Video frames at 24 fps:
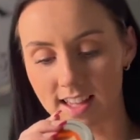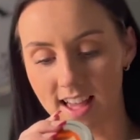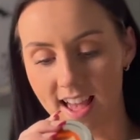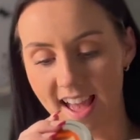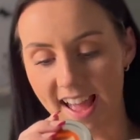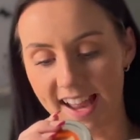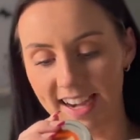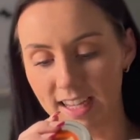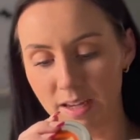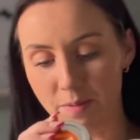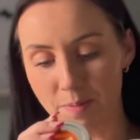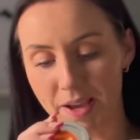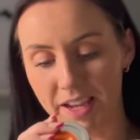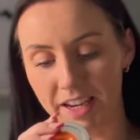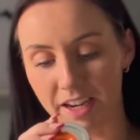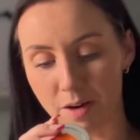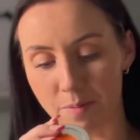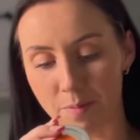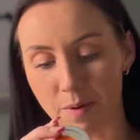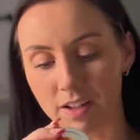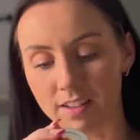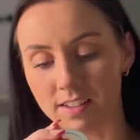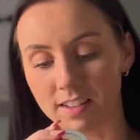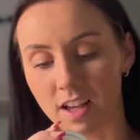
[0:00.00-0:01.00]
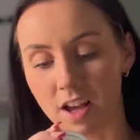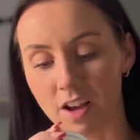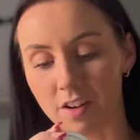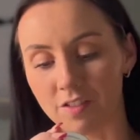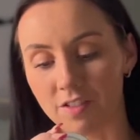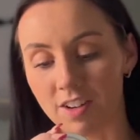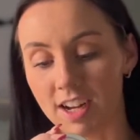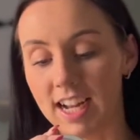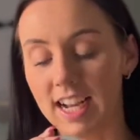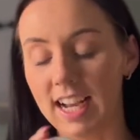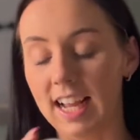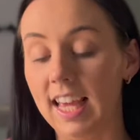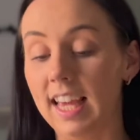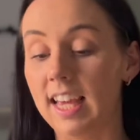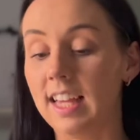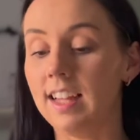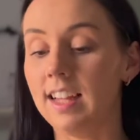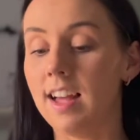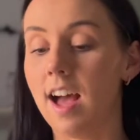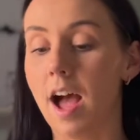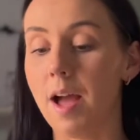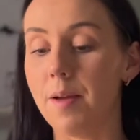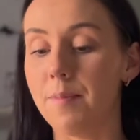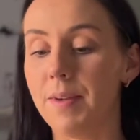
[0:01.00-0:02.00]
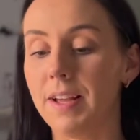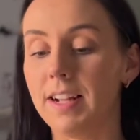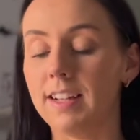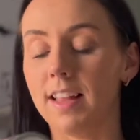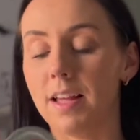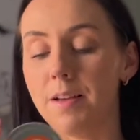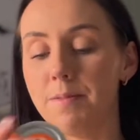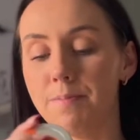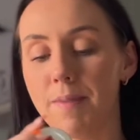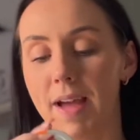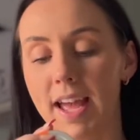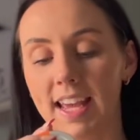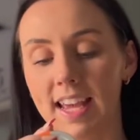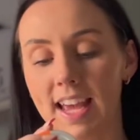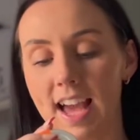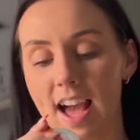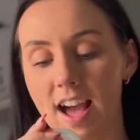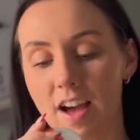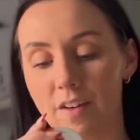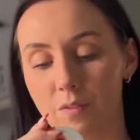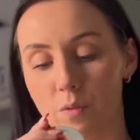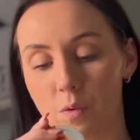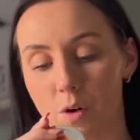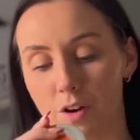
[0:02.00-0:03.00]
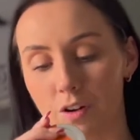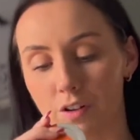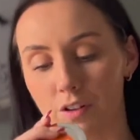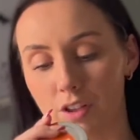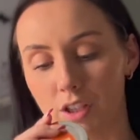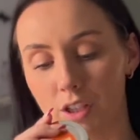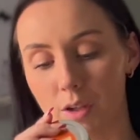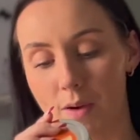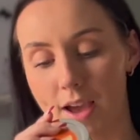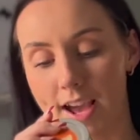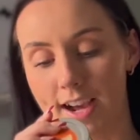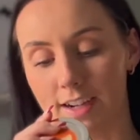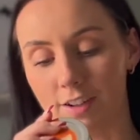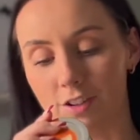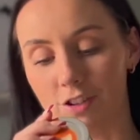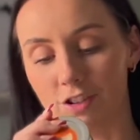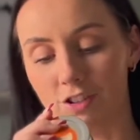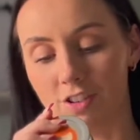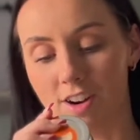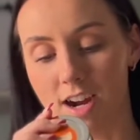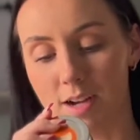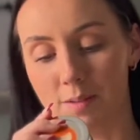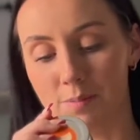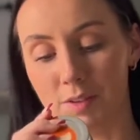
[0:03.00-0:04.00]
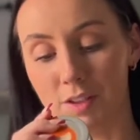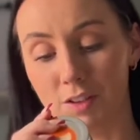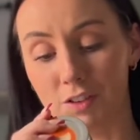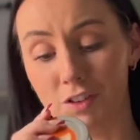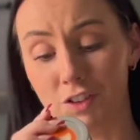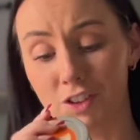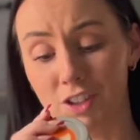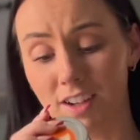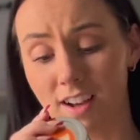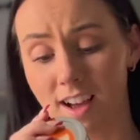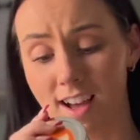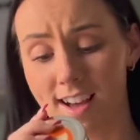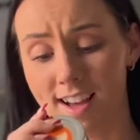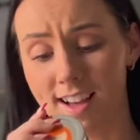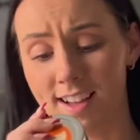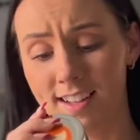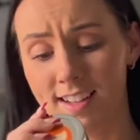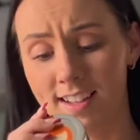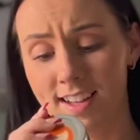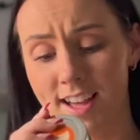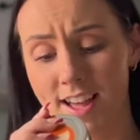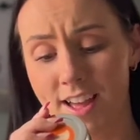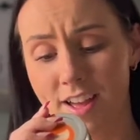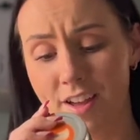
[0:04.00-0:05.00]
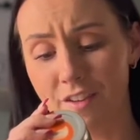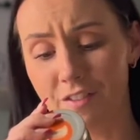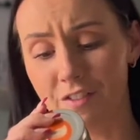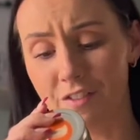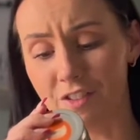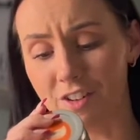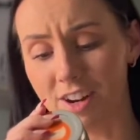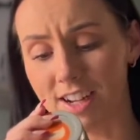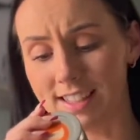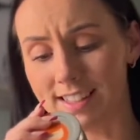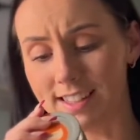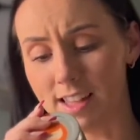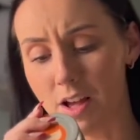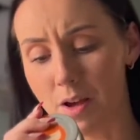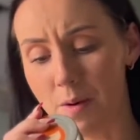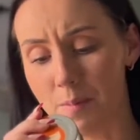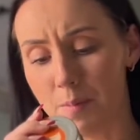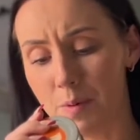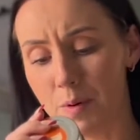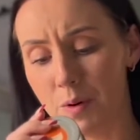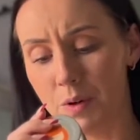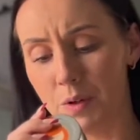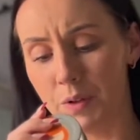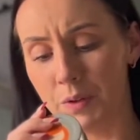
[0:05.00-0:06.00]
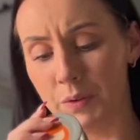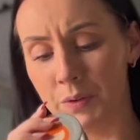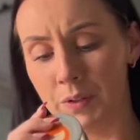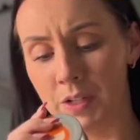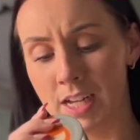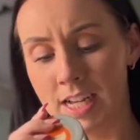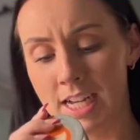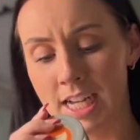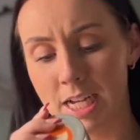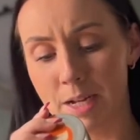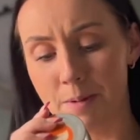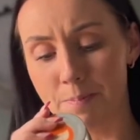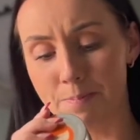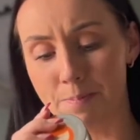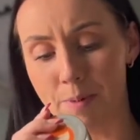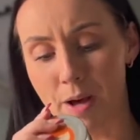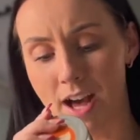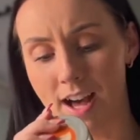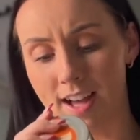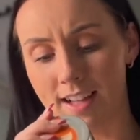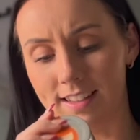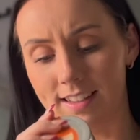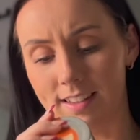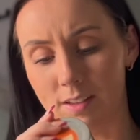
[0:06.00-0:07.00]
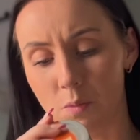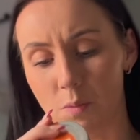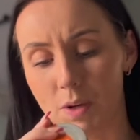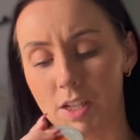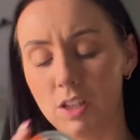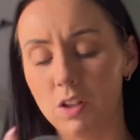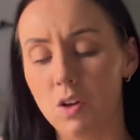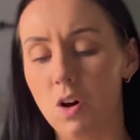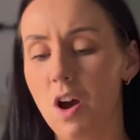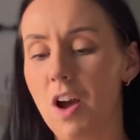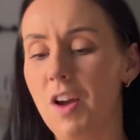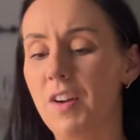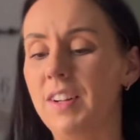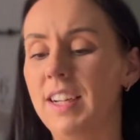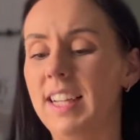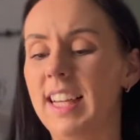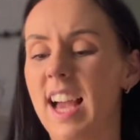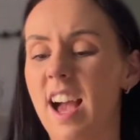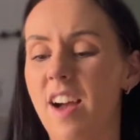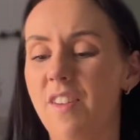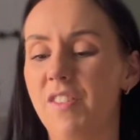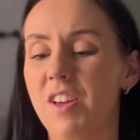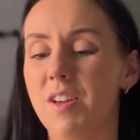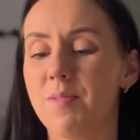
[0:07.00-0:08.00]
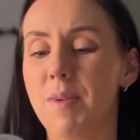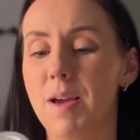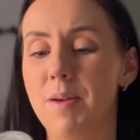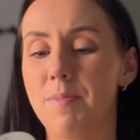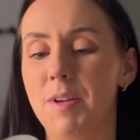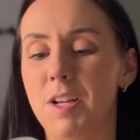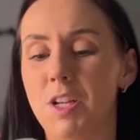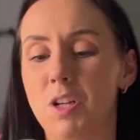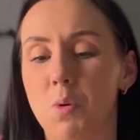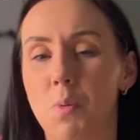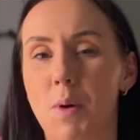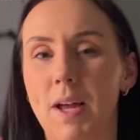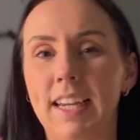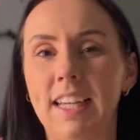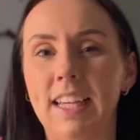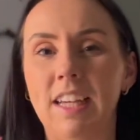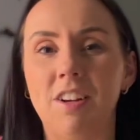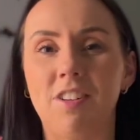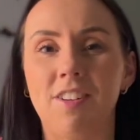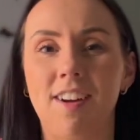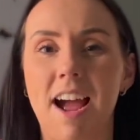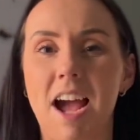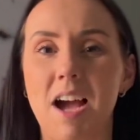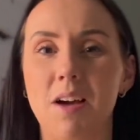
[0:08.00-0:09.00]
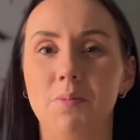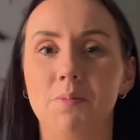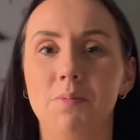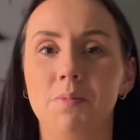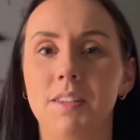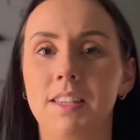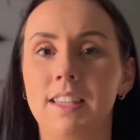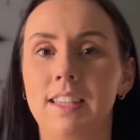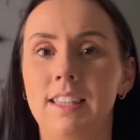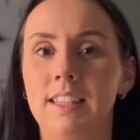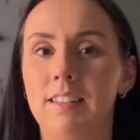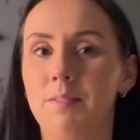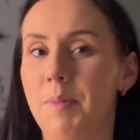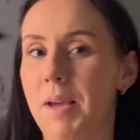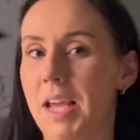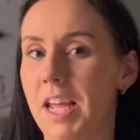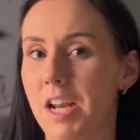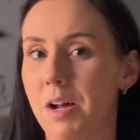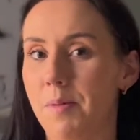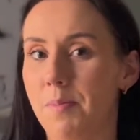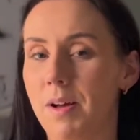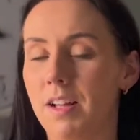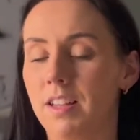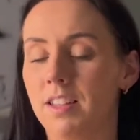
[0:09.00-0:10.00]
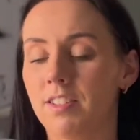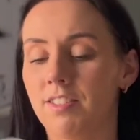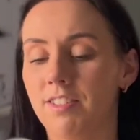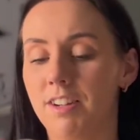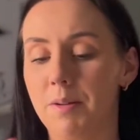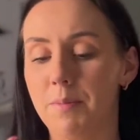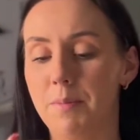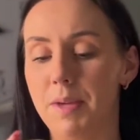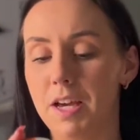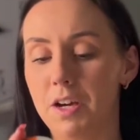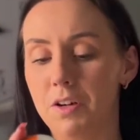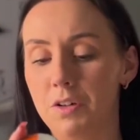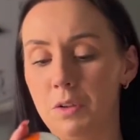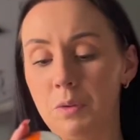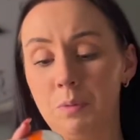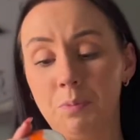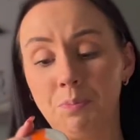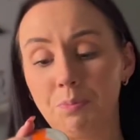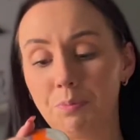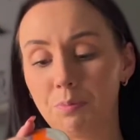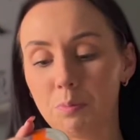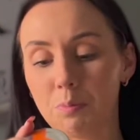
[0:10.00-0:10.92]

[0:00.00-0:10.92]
any peanut butter, really. I mean, they may have one or two extra grams of sugar, for example, but when you're only having maybe 20 grams peanut butter in a meal,